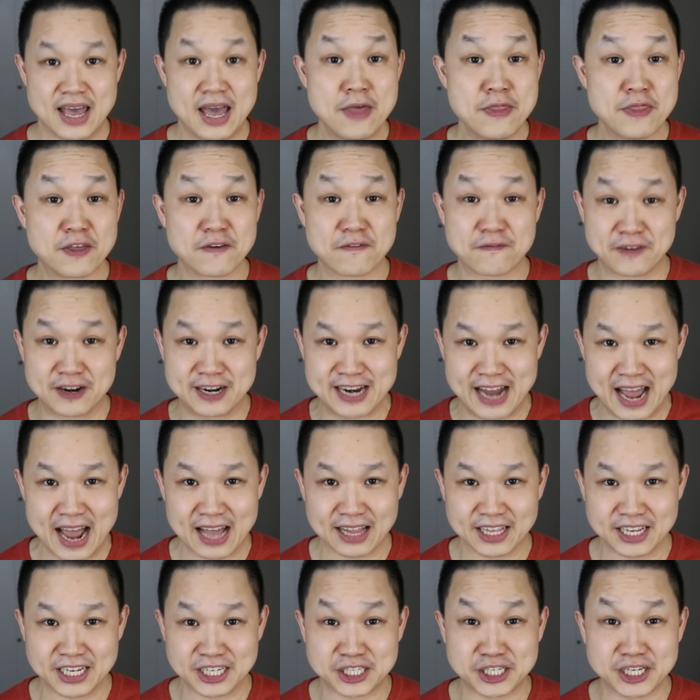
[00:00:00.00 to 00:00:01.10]
In the
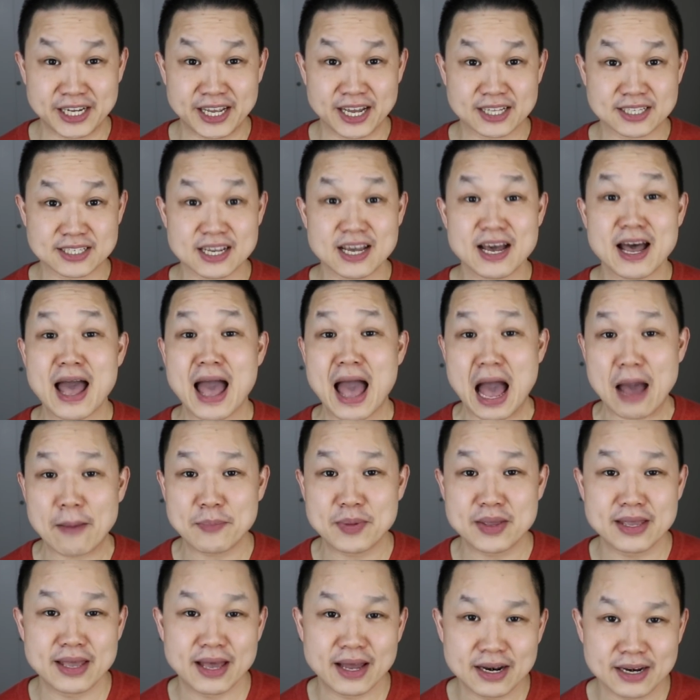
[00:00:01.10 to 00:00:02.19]
finale, she gets a
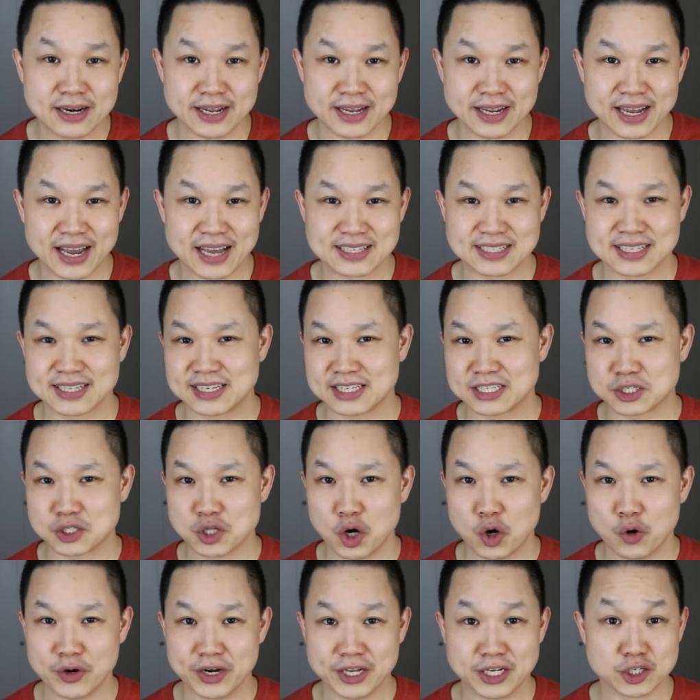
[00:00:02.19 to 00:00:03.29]
happy ending as it is
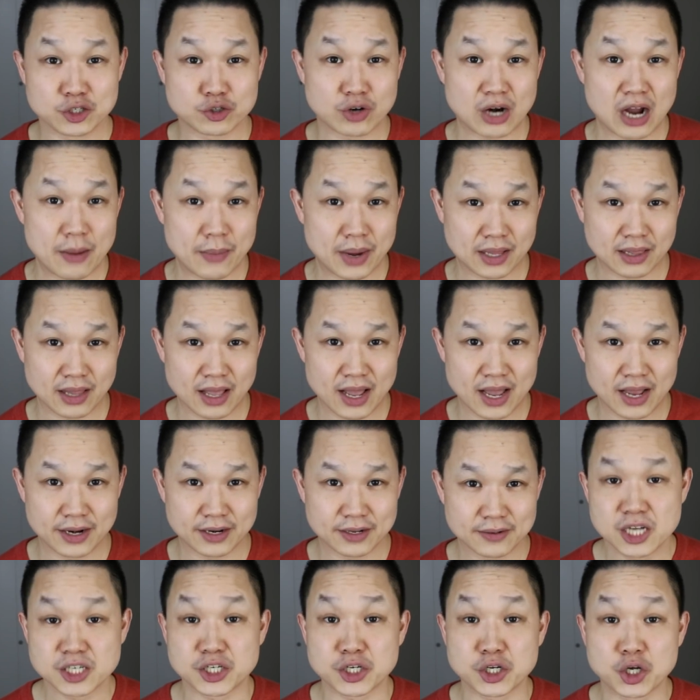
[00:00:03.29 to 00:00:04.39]
known in Dramaland.
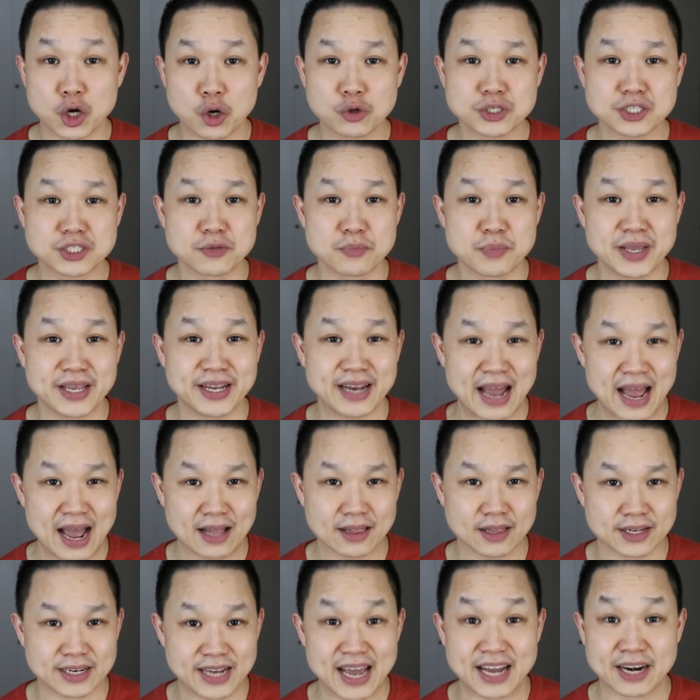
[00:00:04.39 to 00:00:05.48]
She goes to meet
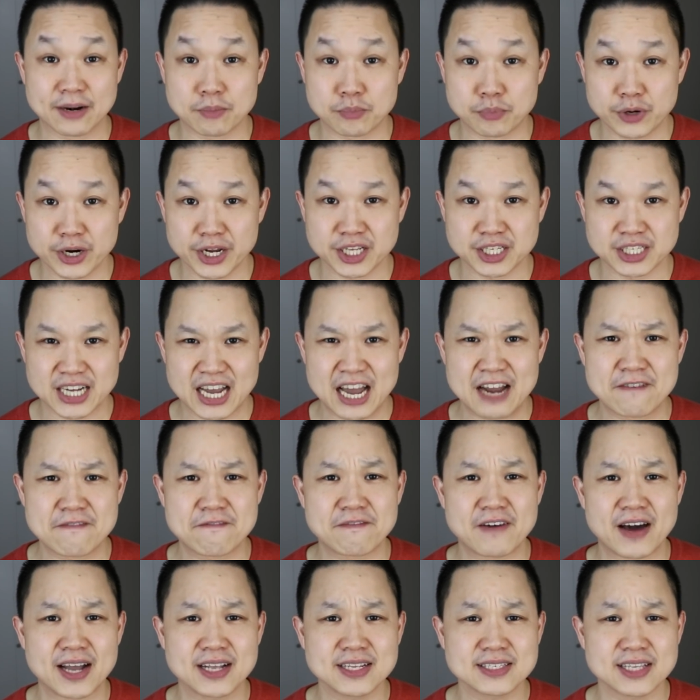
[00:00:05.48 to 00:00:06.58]
Alan at a bridge and
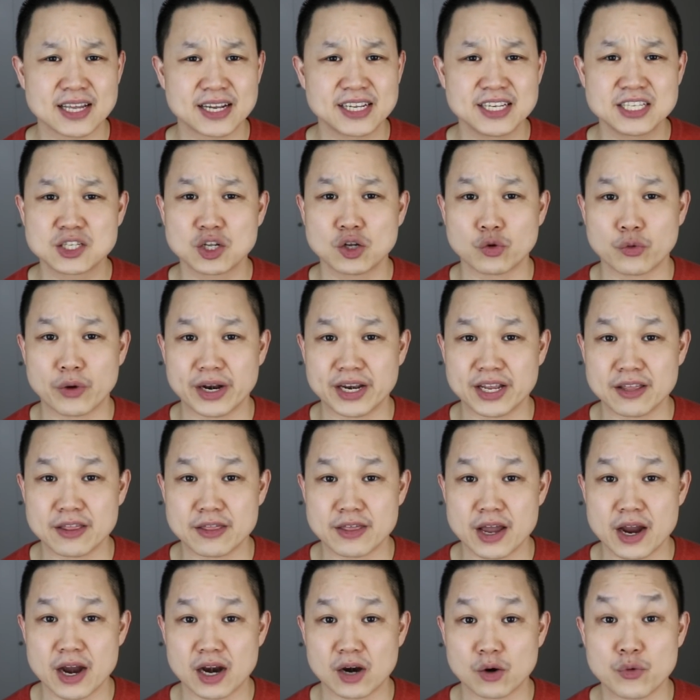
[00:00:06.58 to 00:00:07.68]
finds that he's already
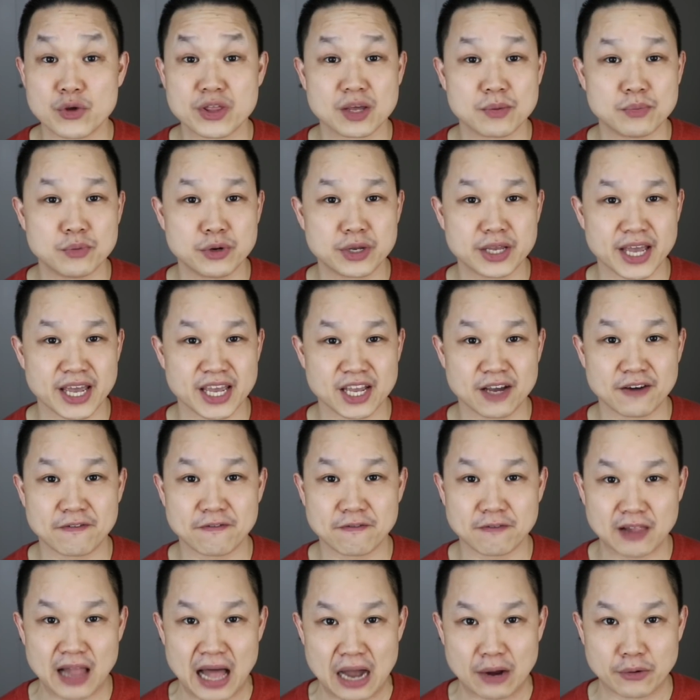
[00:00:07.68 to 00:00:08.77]
there with a bouquet of
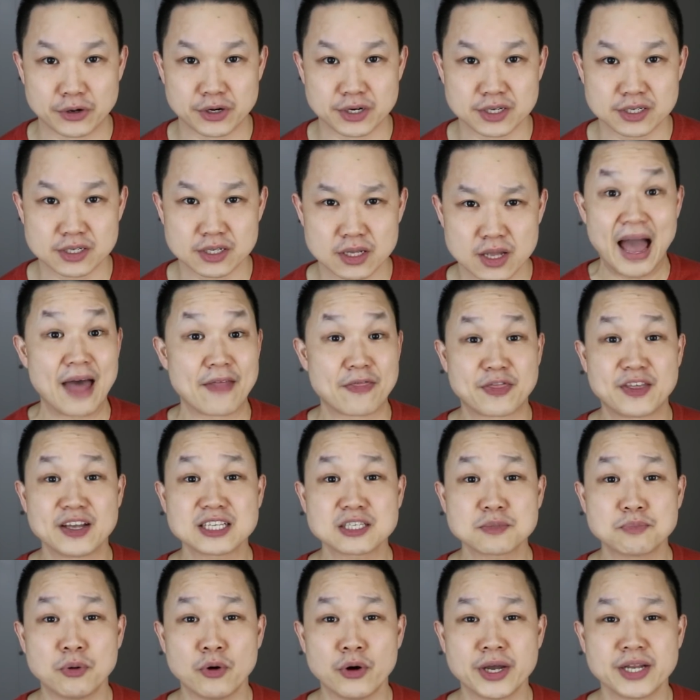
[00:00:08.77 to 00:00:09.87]
flowers. At
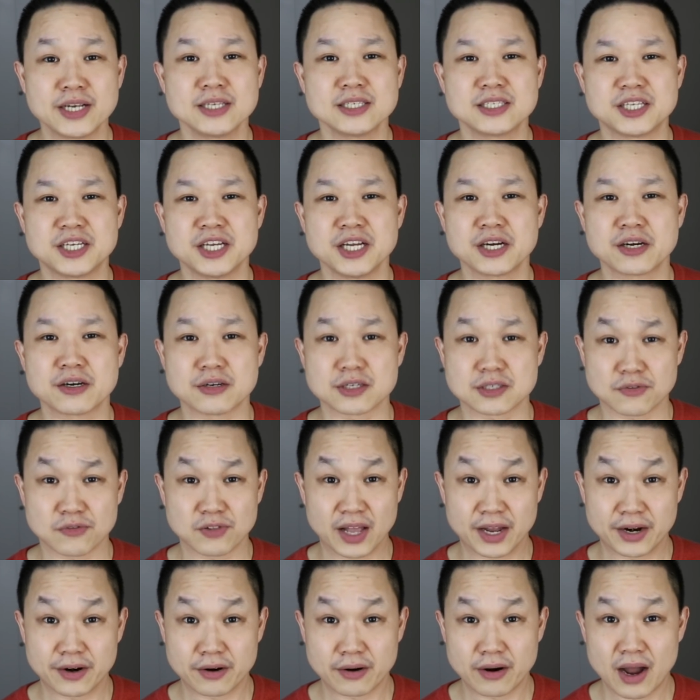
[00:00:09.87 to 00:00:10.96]
this point, tears
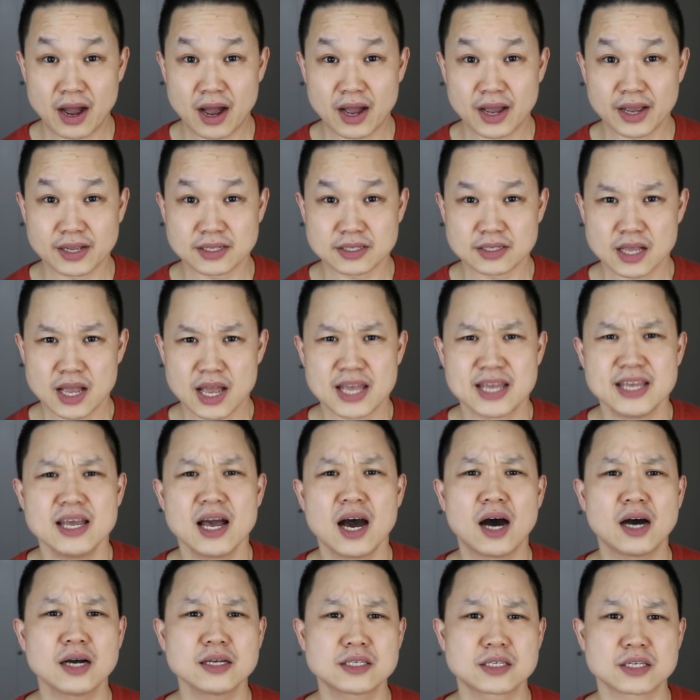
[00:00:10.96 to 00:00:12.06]
flood her eyes. He
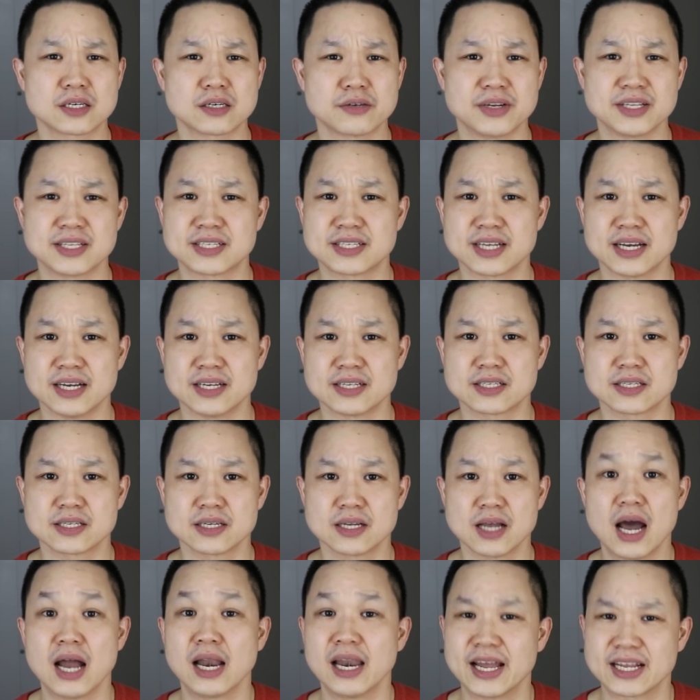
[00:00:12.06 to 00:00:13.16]
hugs her and says,
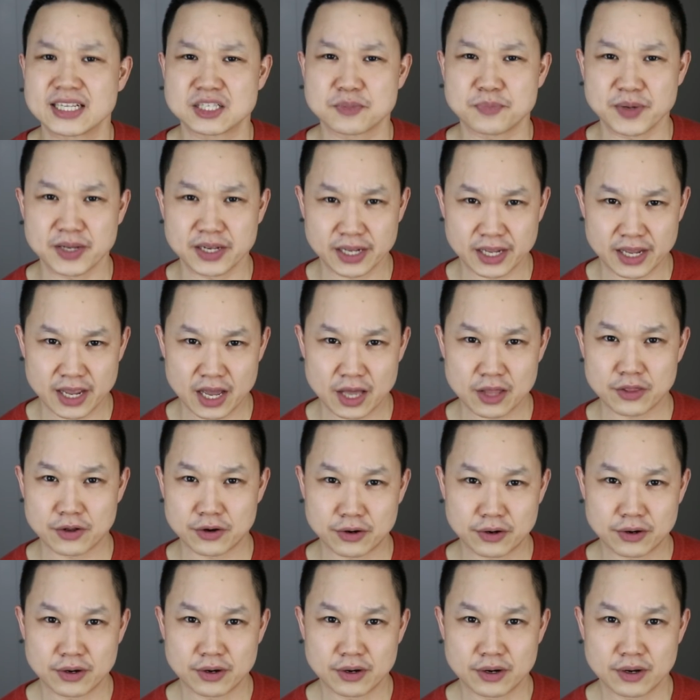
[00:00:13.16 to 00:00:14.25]
"Let's be
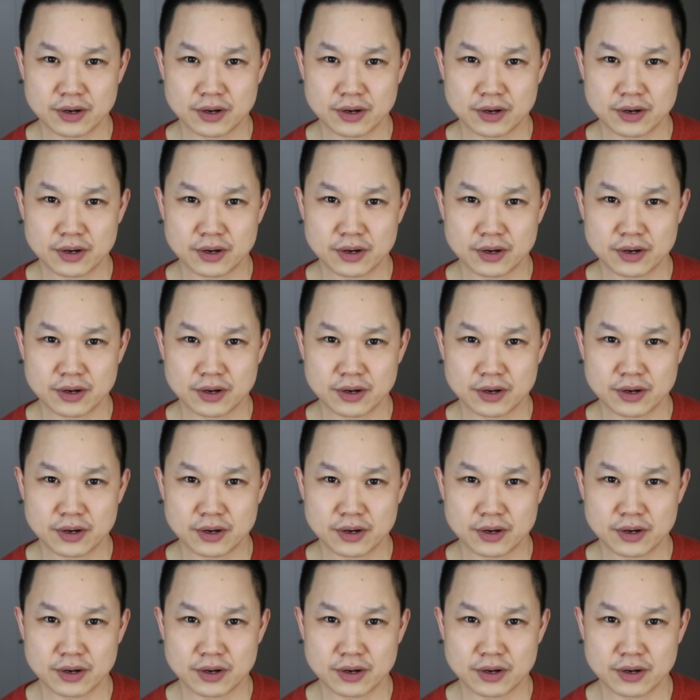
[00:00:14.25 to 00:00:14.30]
together."